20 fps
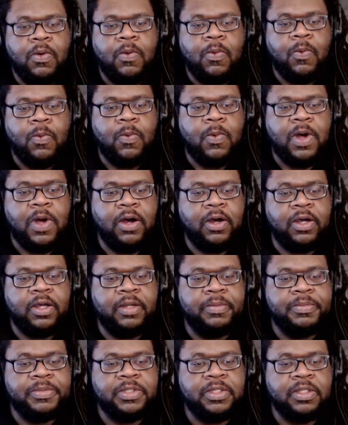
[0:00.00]

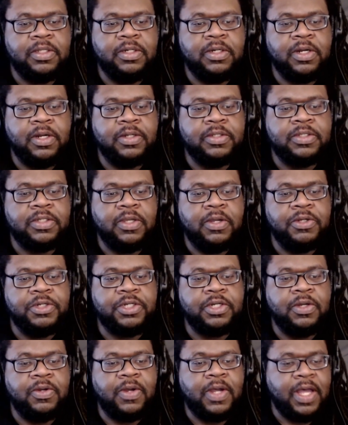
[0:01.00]
Welcome to the Nerd
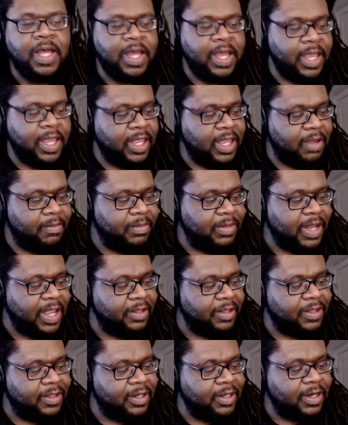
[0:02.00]
Social. I am
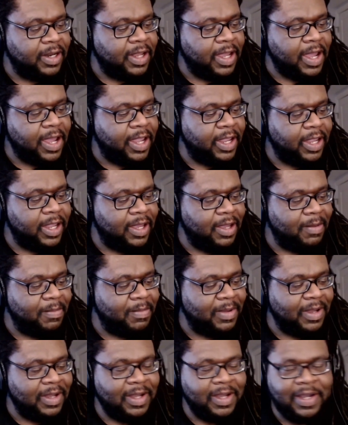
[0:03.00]
Nathan. I
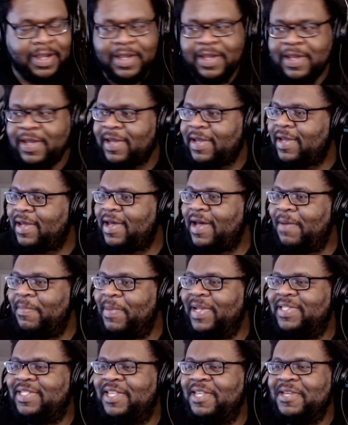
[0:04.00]
am
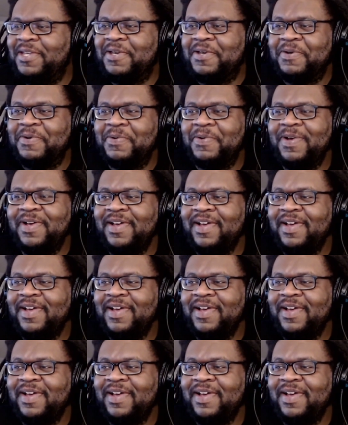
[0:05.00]
coming to you